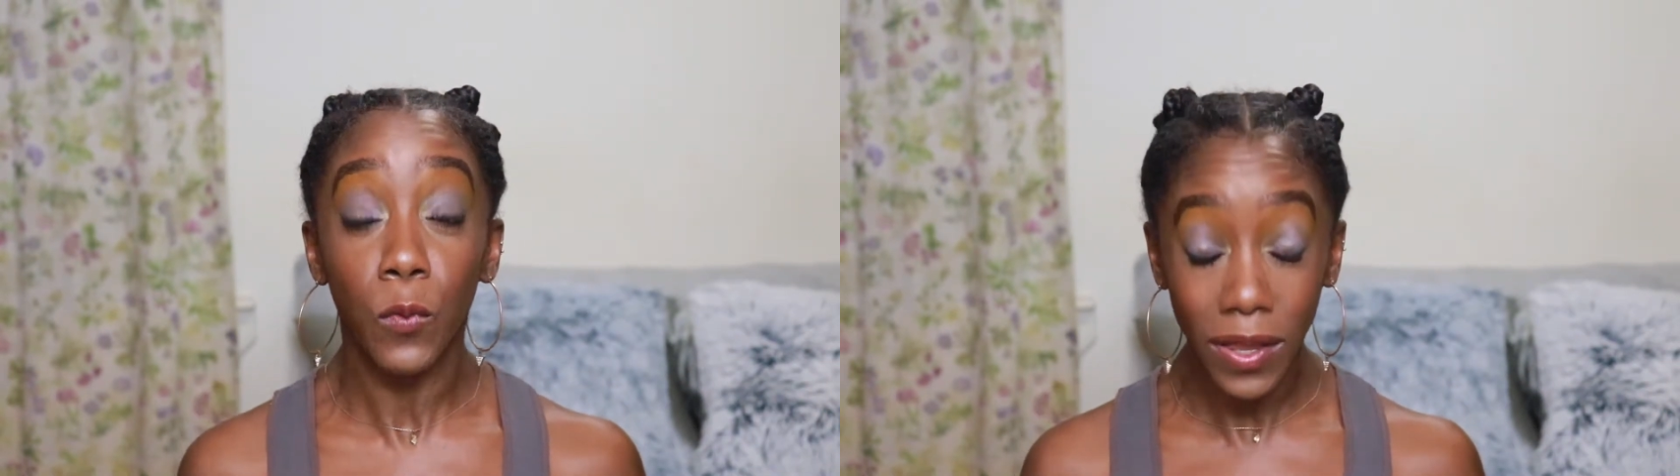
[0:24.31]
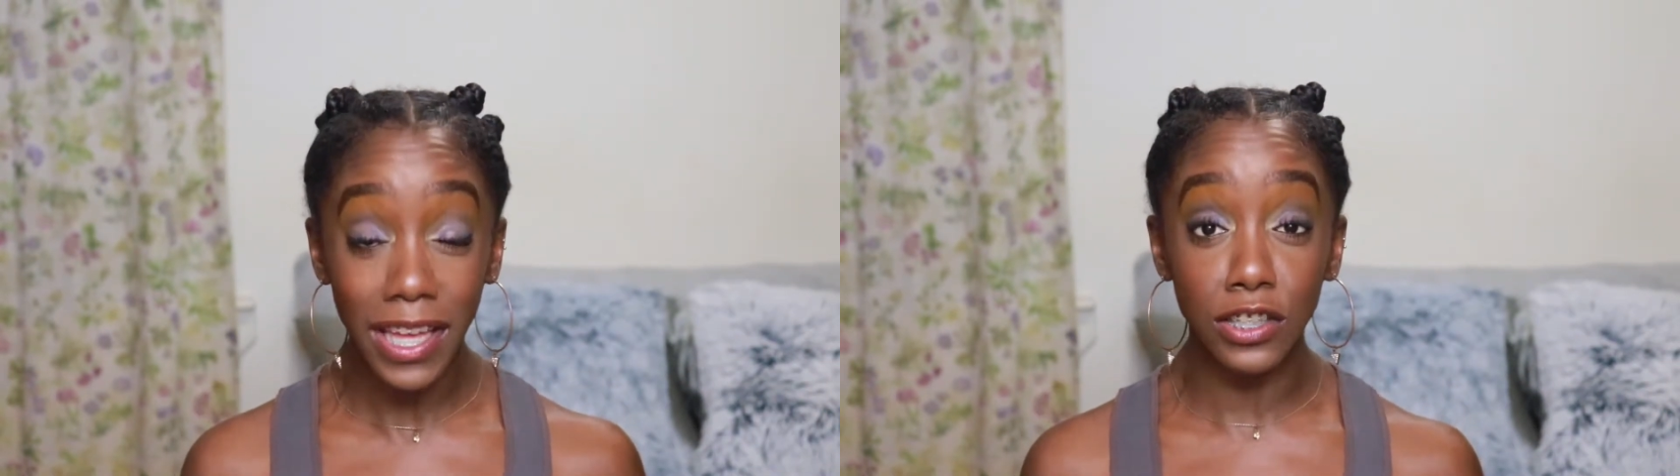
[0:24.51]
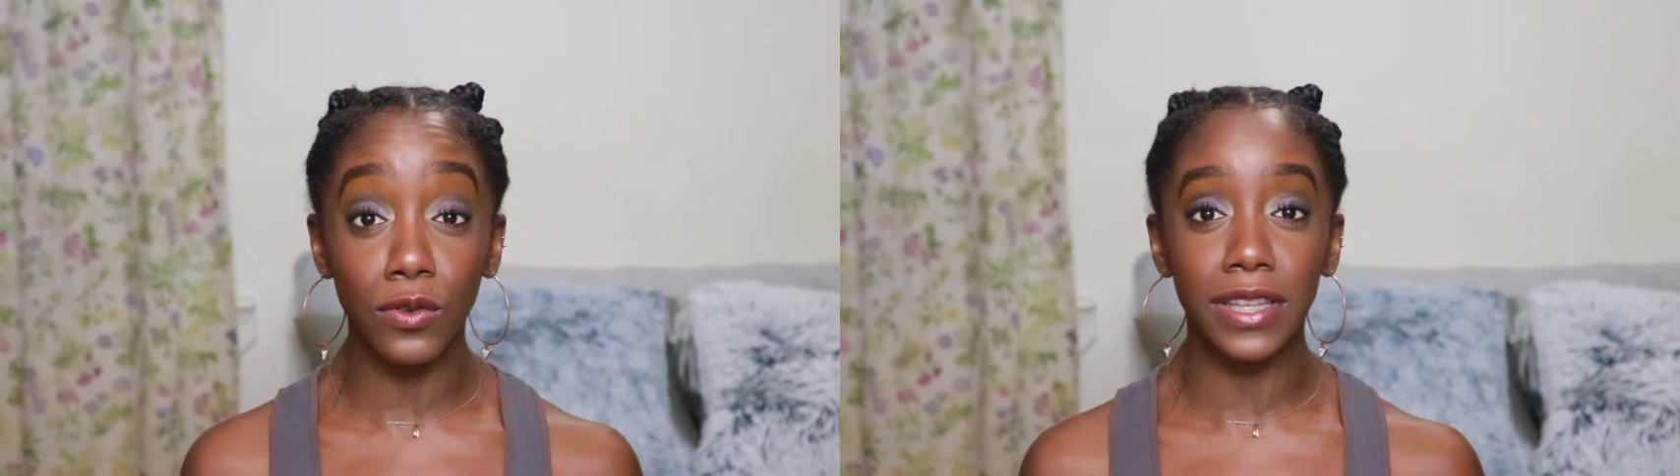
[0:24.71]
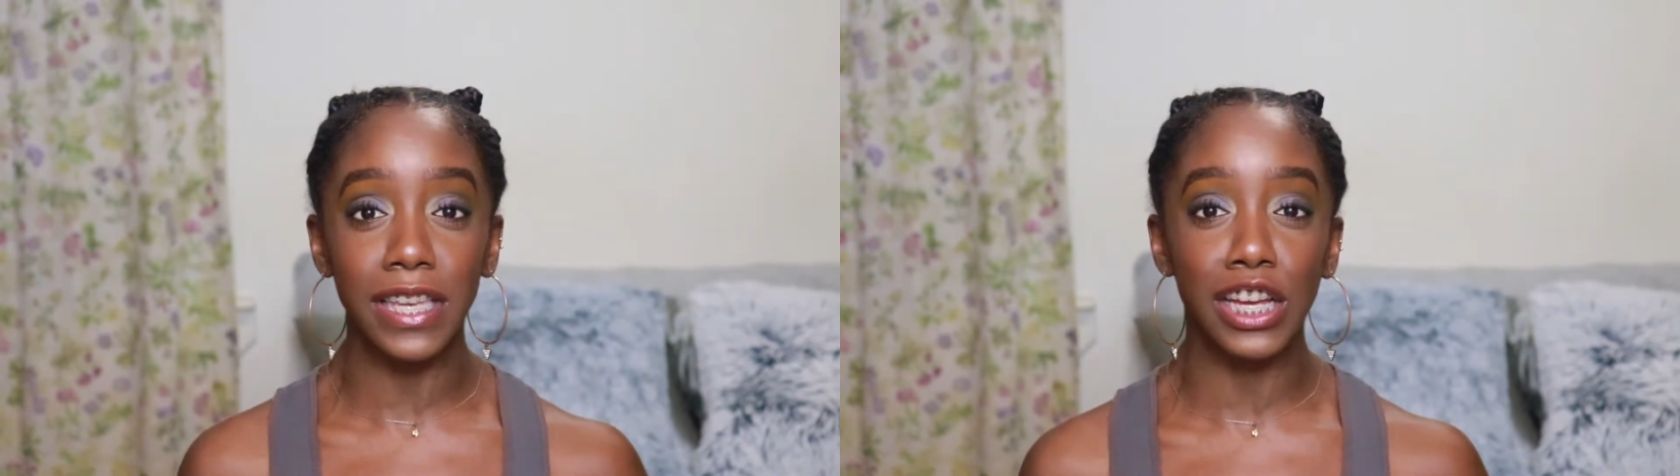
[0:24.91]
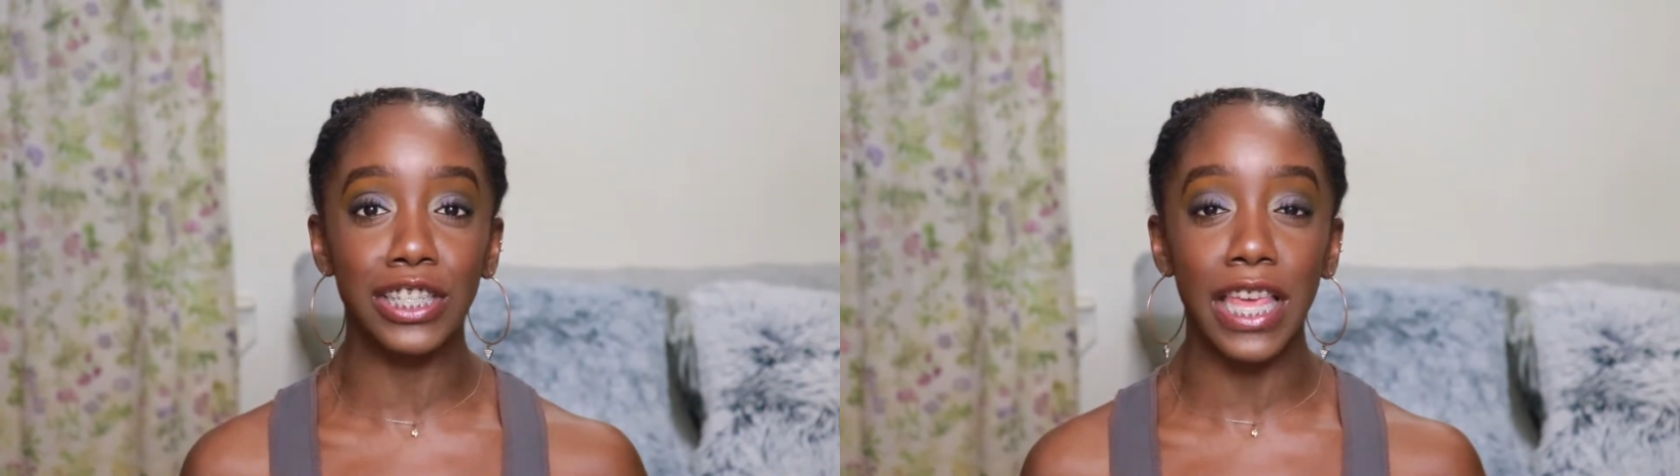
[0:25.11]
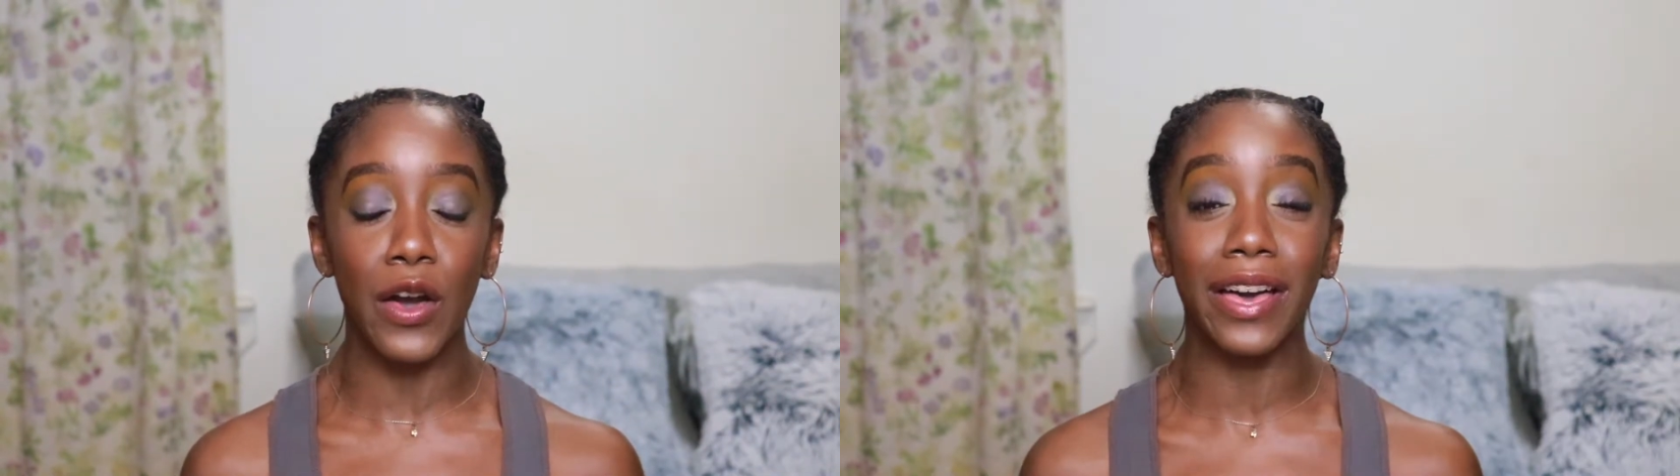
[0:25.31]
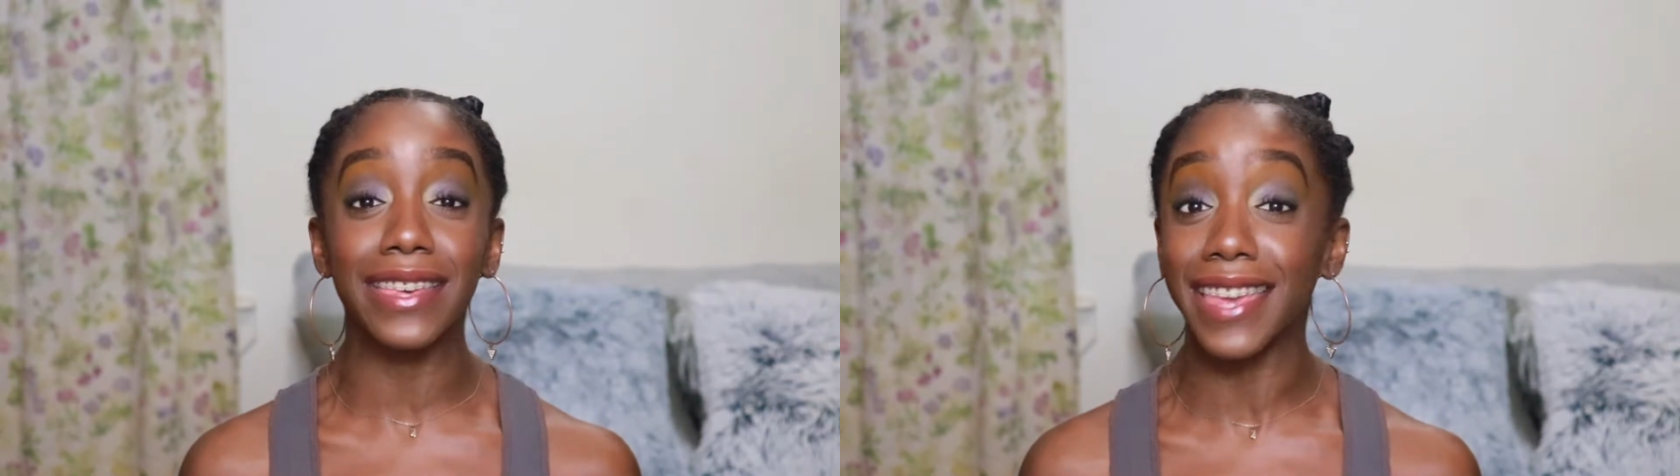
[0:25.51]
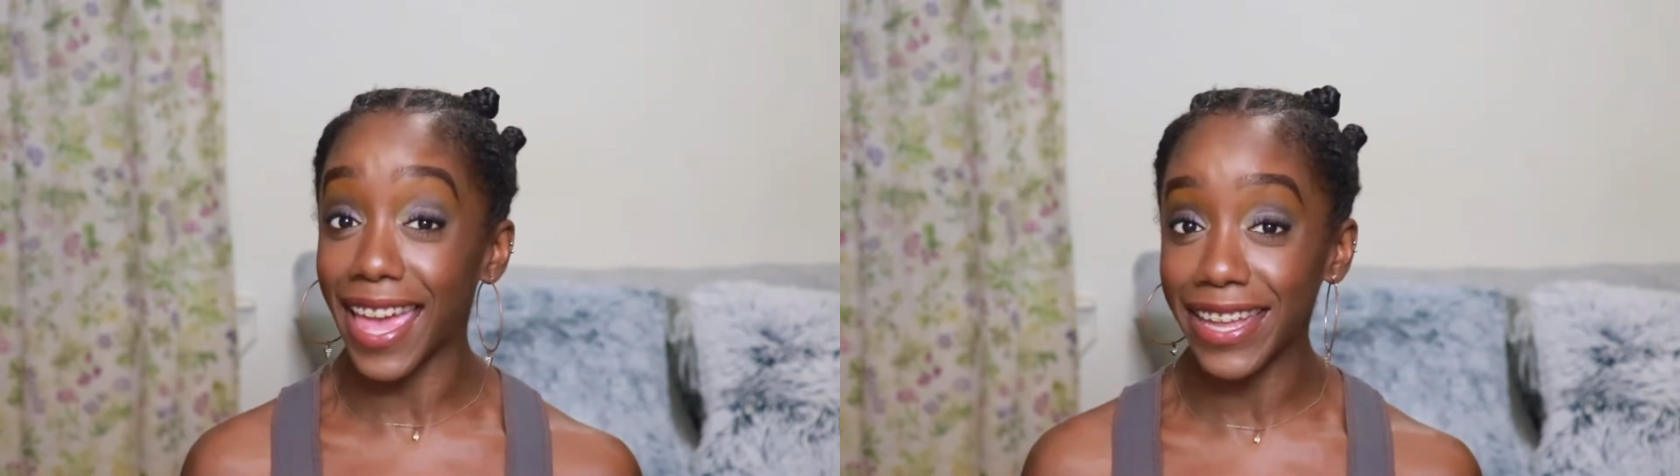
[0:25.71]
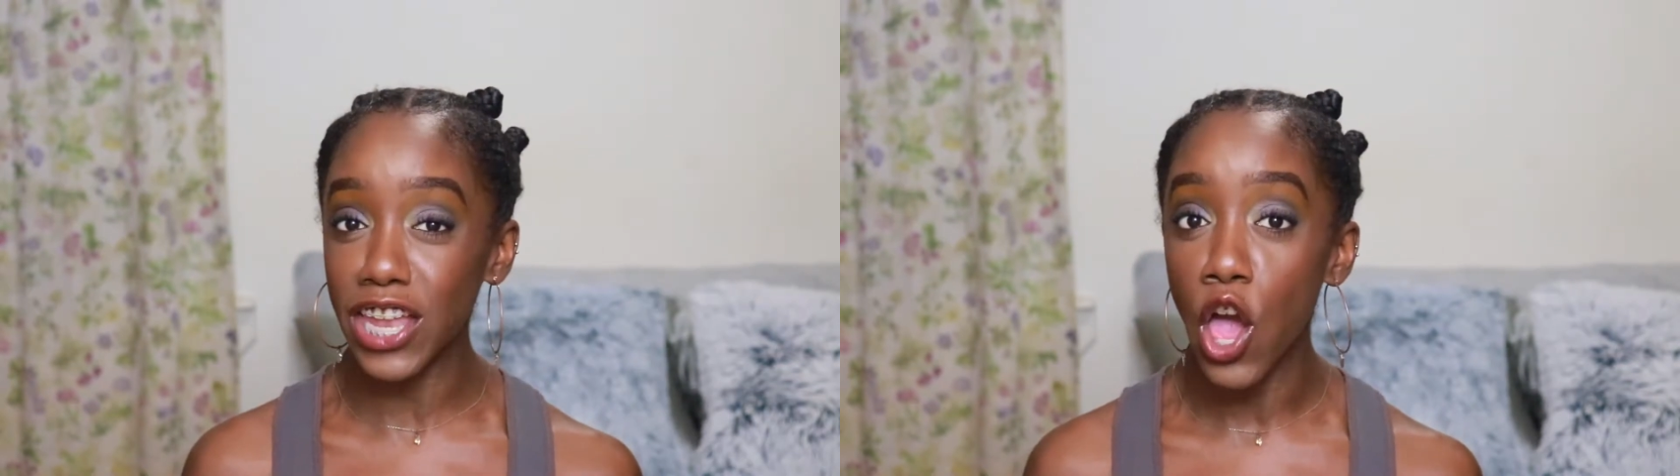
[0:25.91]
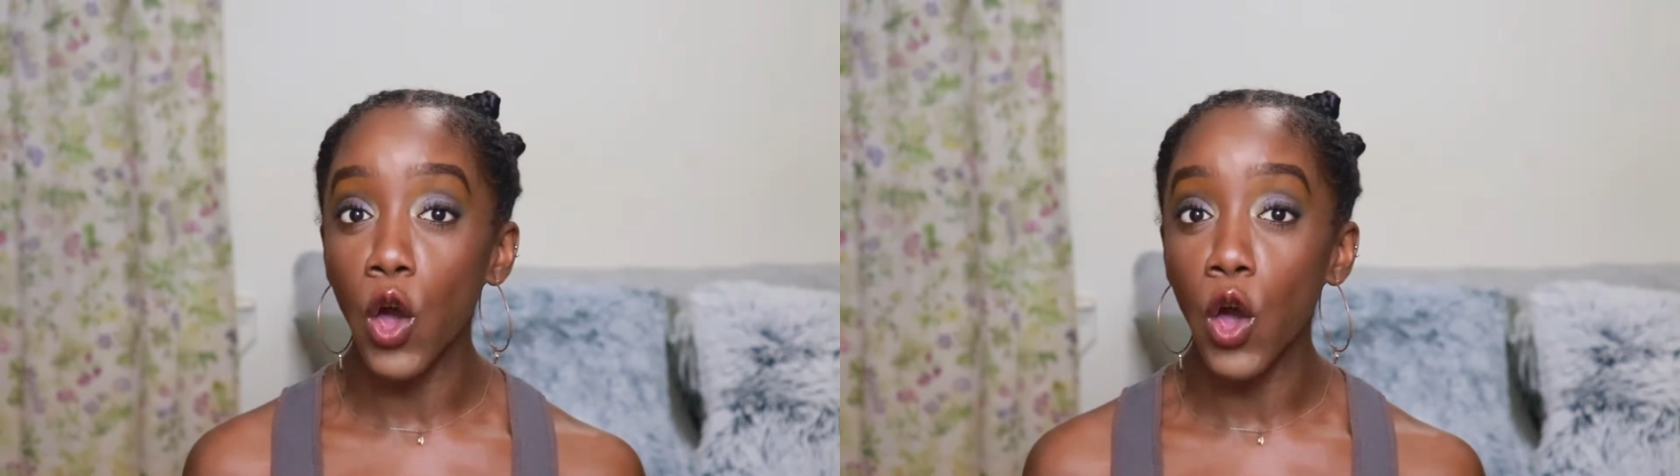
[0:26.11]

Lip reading: Will I do this hairstyle again?